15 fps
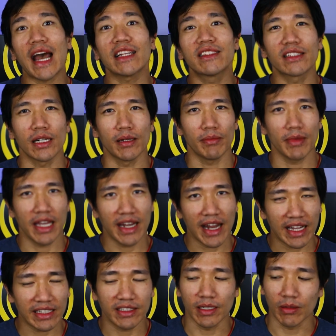it adds up, it
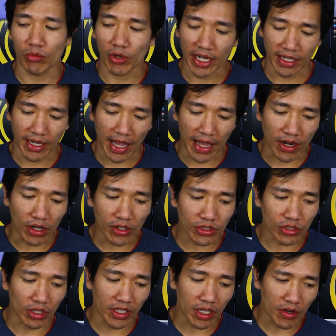adds up, right? And
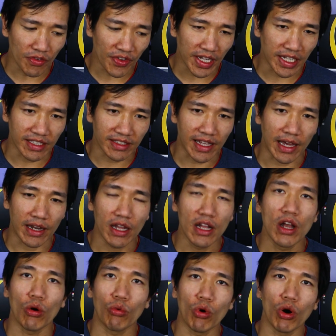also another thing is that,
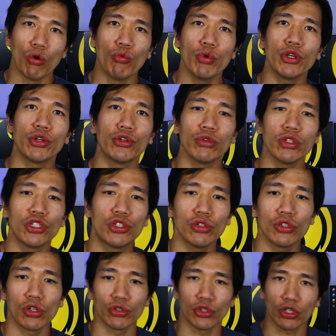well, when you're doing
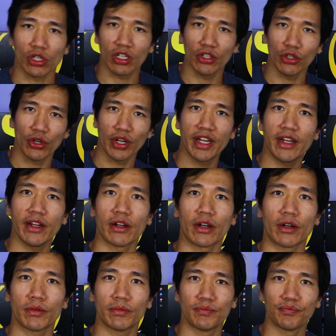judo, you're, you're
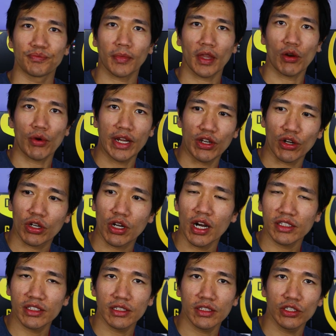here, right? You're
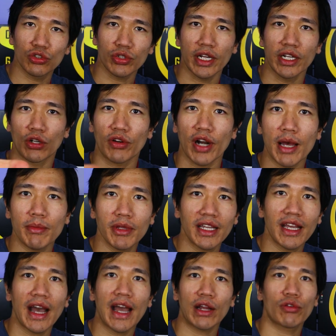constantly trying to grab the
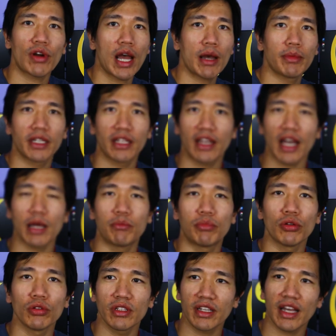guy, grab the guy,
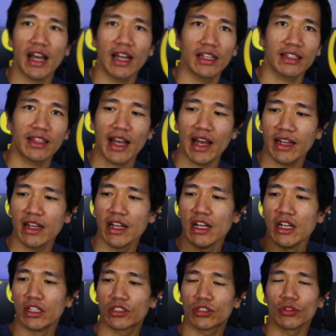pull the guy, like that.
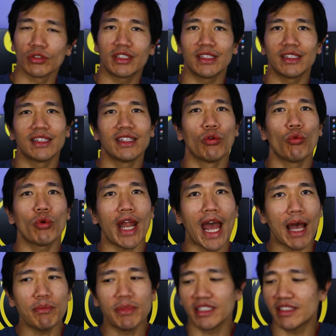So what
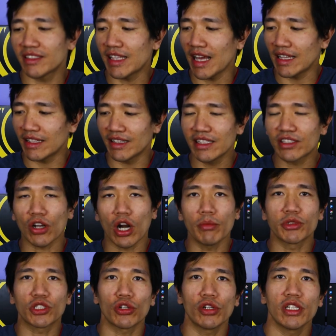happens is that this
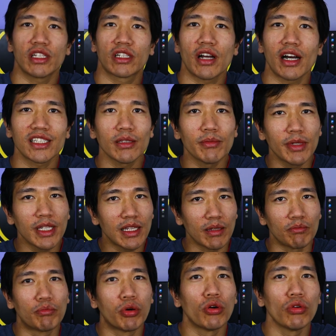arm is already constantly
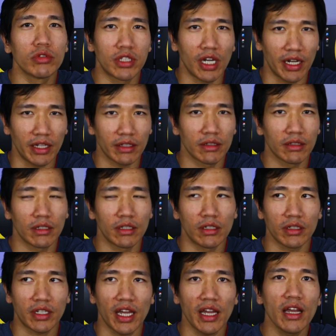being pulled on,
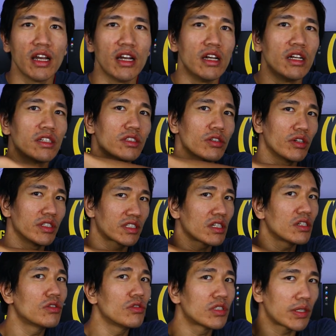okay? So it's
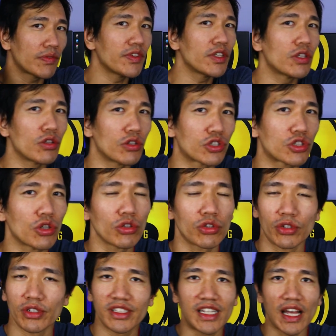gonna do something to your
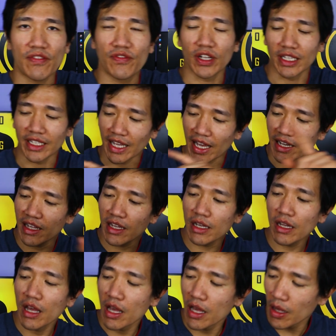shoulder, definitely. And
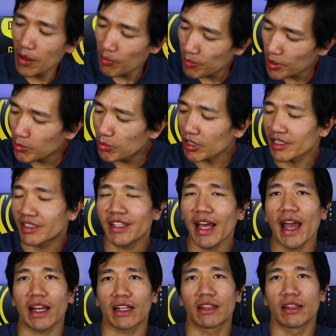then people
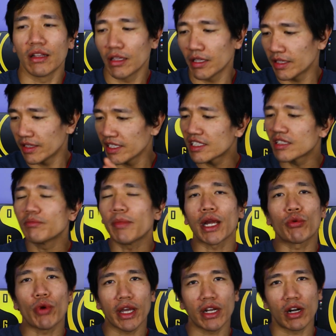attack, this is
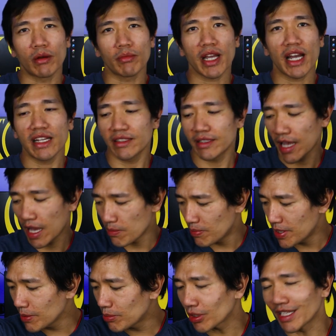my right arm, guys,
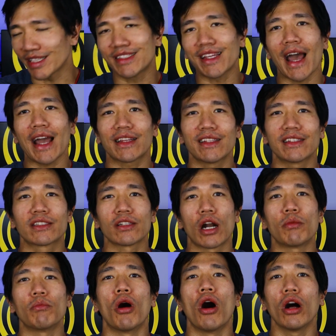and people attack this
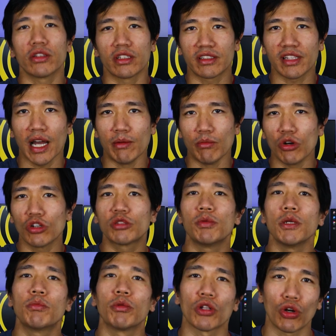arm all the time. Most
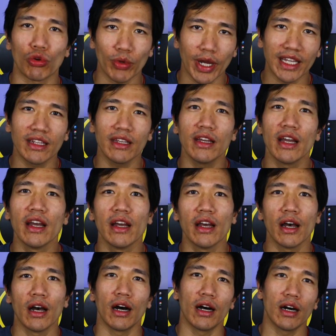people are righty,
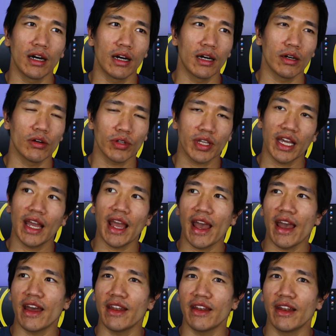uh, okay?
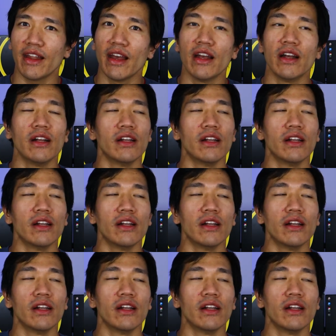And